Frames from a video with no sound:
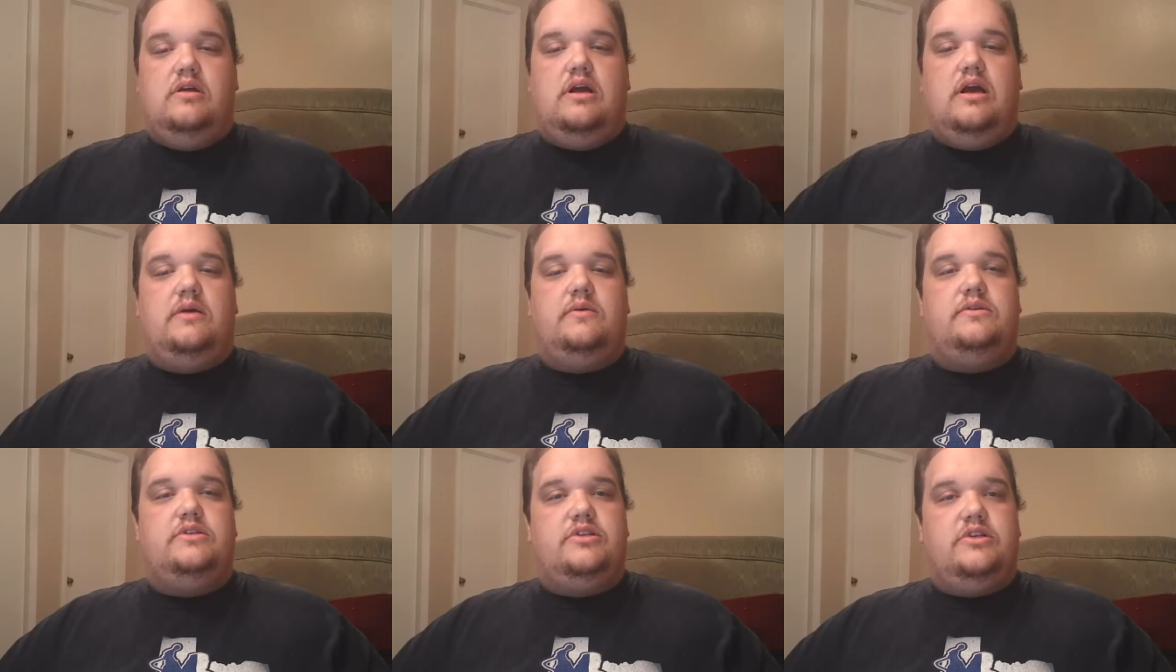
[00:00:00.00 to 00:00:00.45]

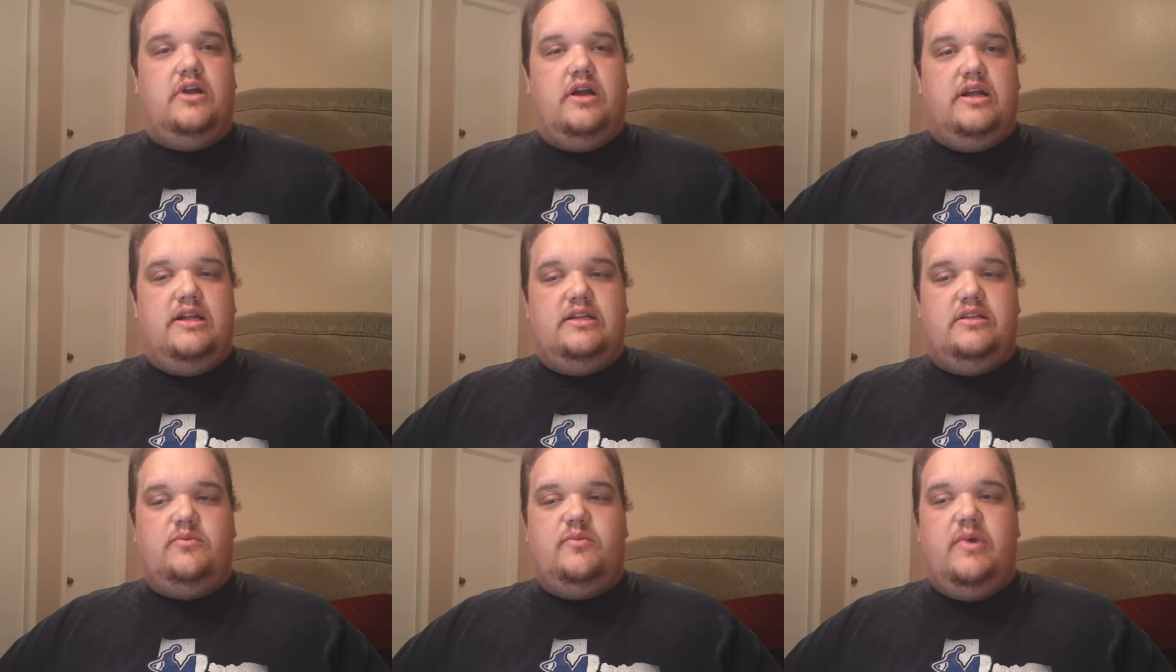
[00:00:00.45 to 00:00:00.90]
I was
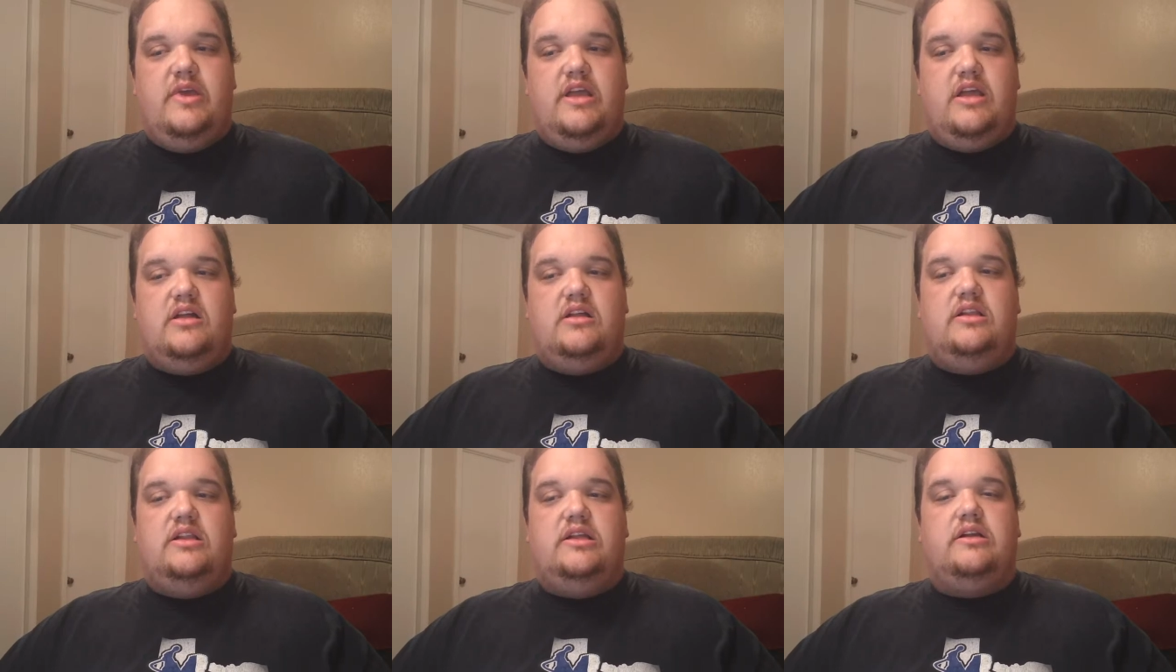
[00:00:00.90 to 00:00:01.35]
trying to
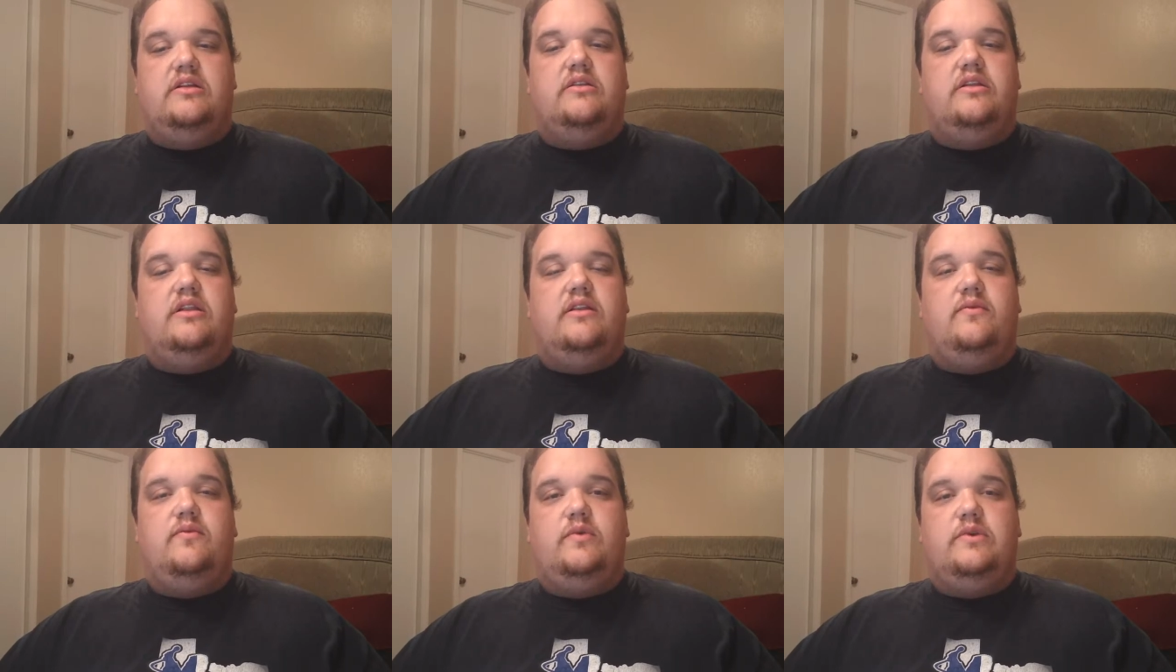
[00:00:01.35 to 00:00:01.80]
make clear
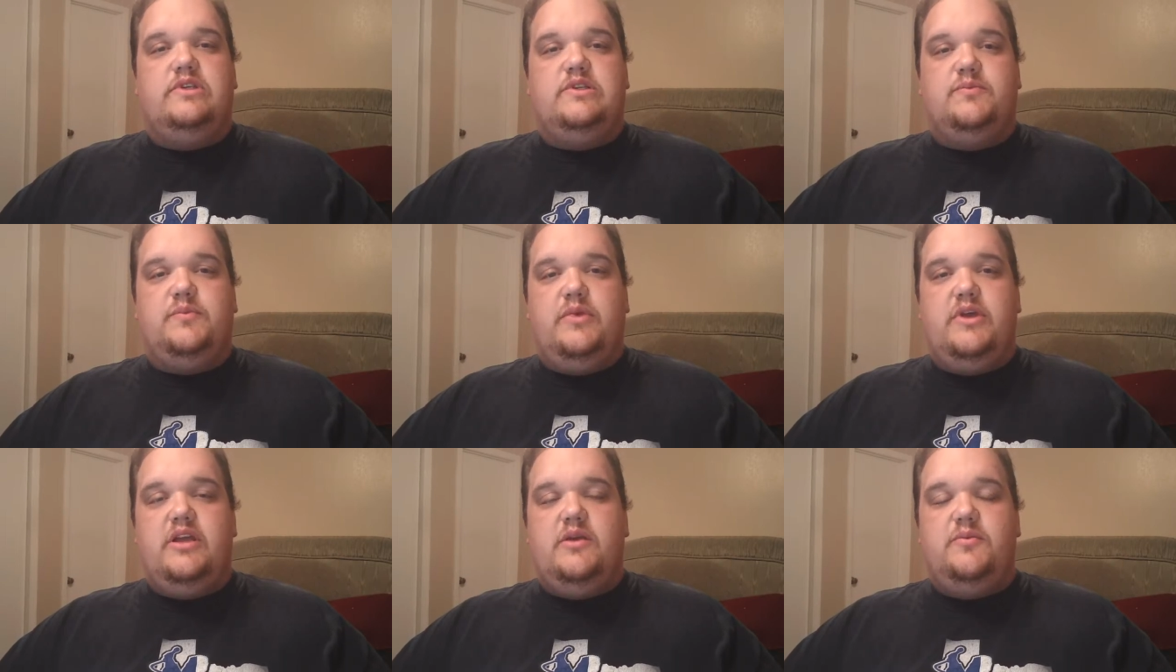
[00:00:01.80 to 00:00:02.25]
that if we
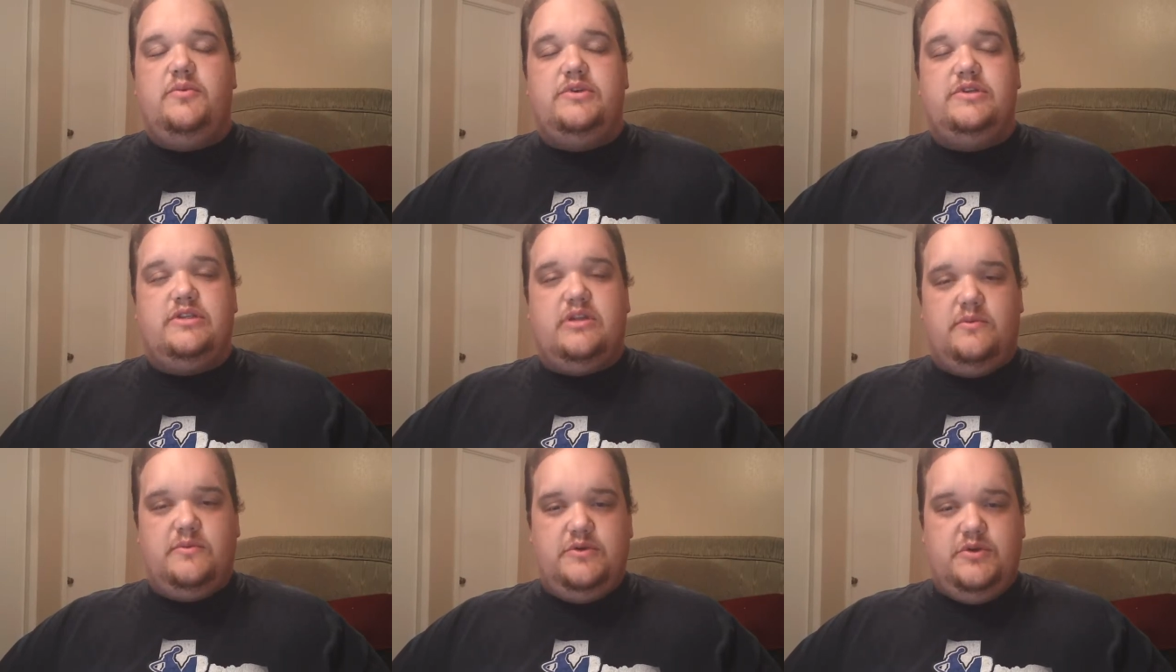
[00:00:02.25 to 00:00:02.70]
speak
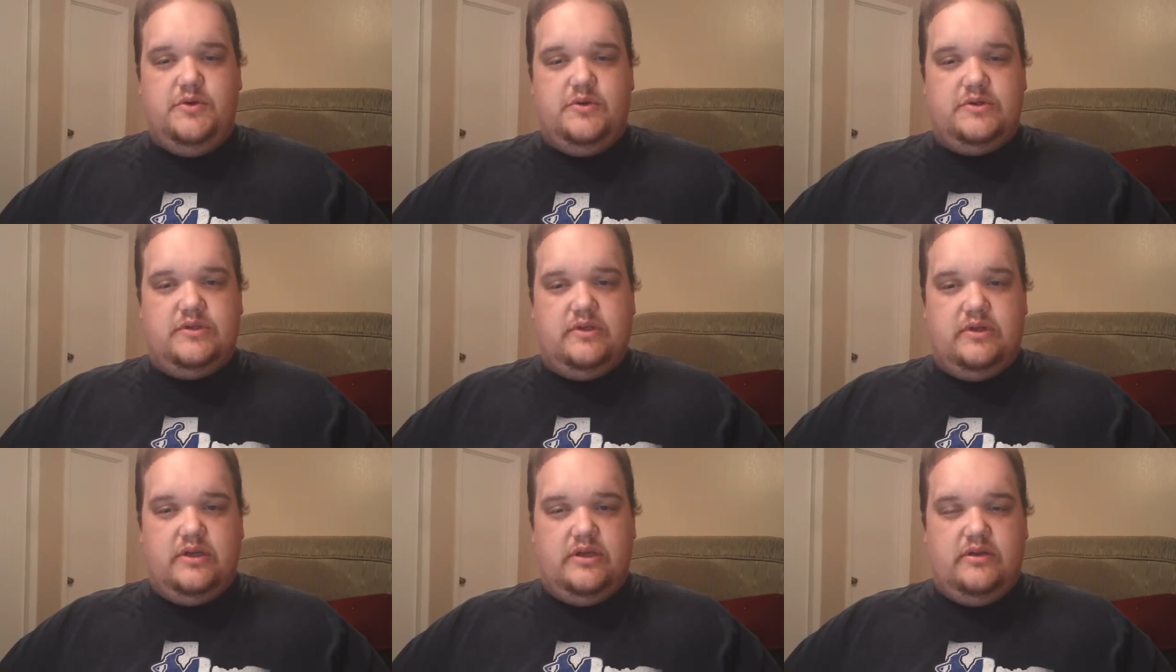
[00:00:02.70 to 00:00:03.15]

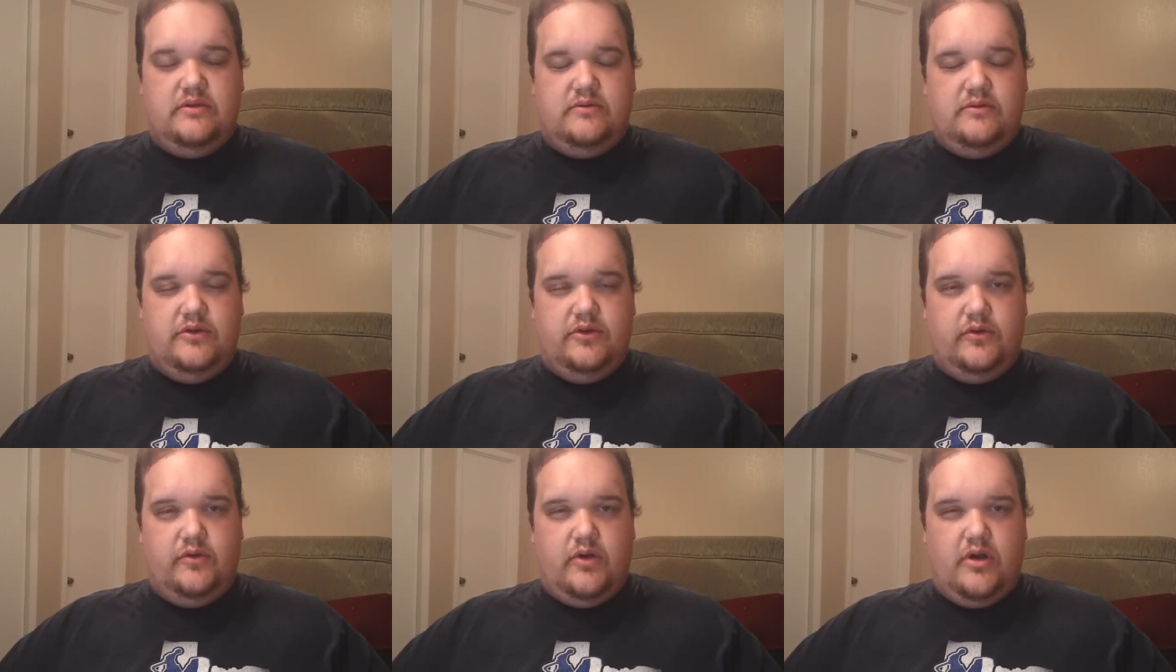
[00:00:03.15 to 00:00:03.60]
presumptuously,
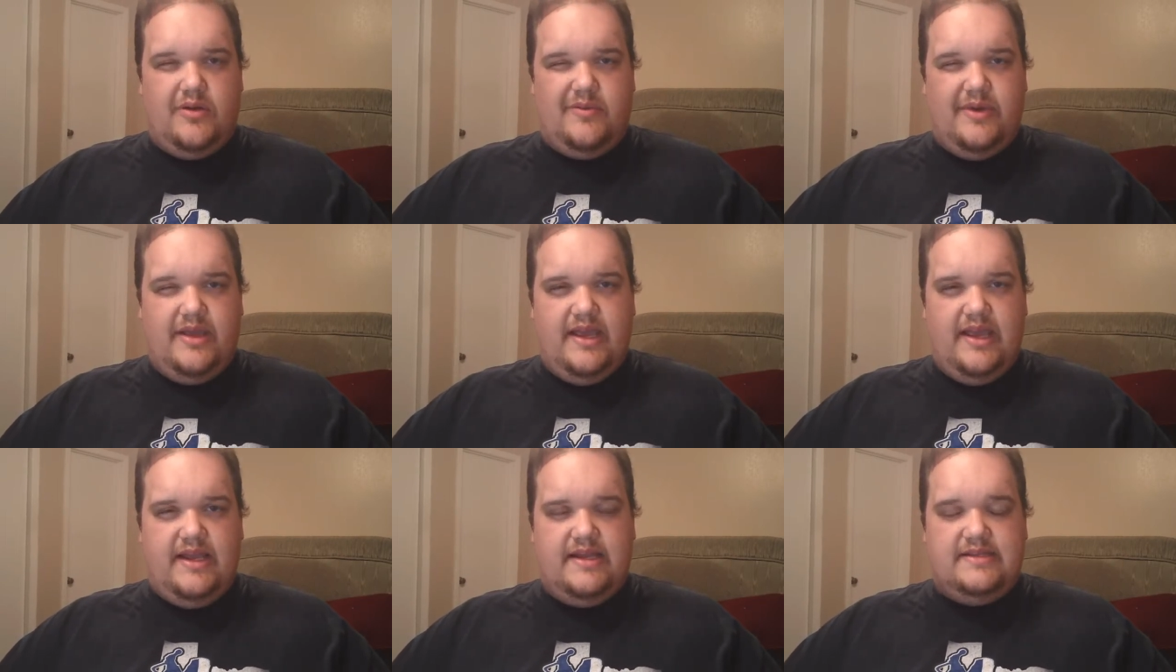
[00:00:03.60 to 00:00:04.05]

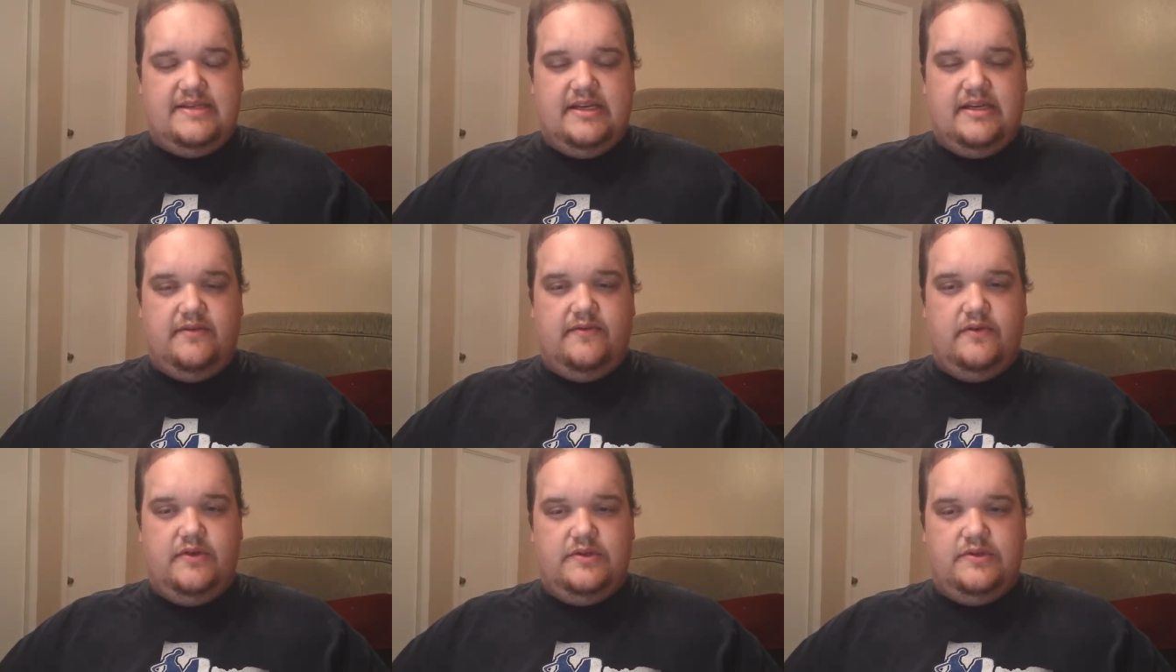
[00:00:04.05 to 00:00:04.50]
Deuteronomy
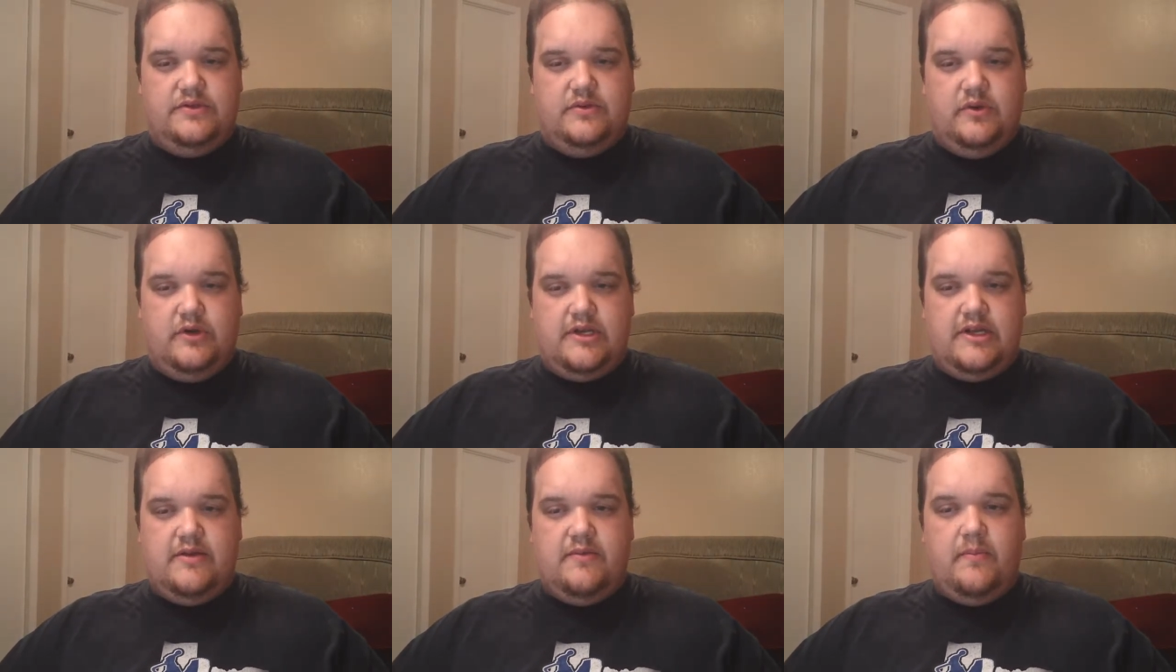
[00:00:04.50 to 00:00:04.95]
18 verse
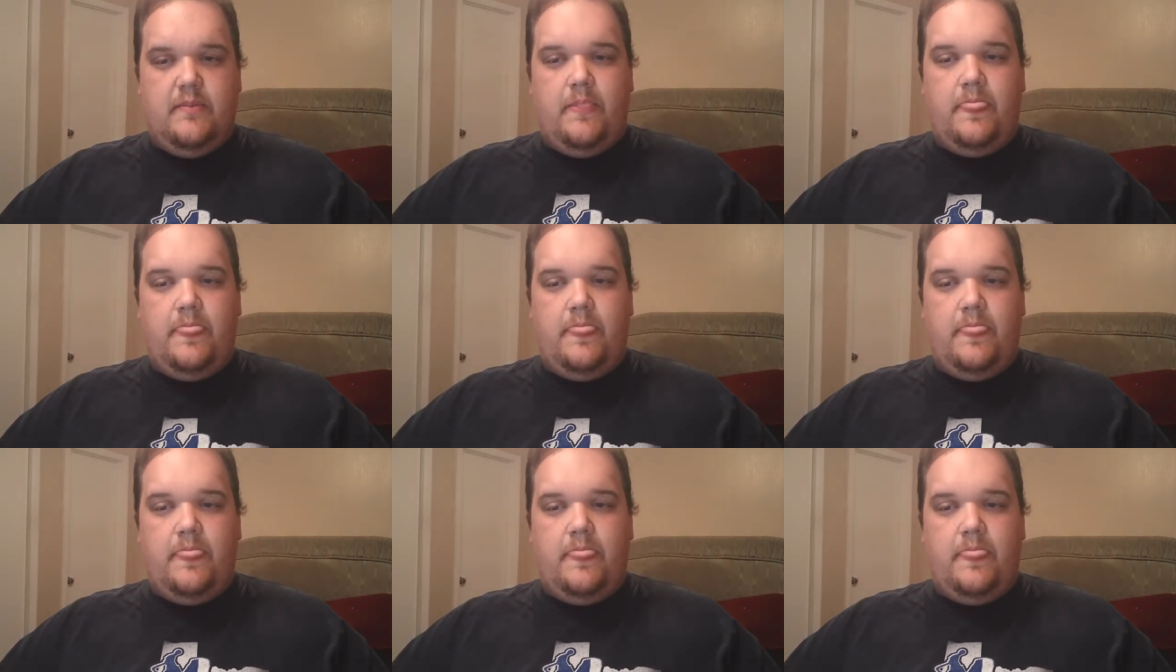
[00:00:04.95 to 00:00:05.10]
20,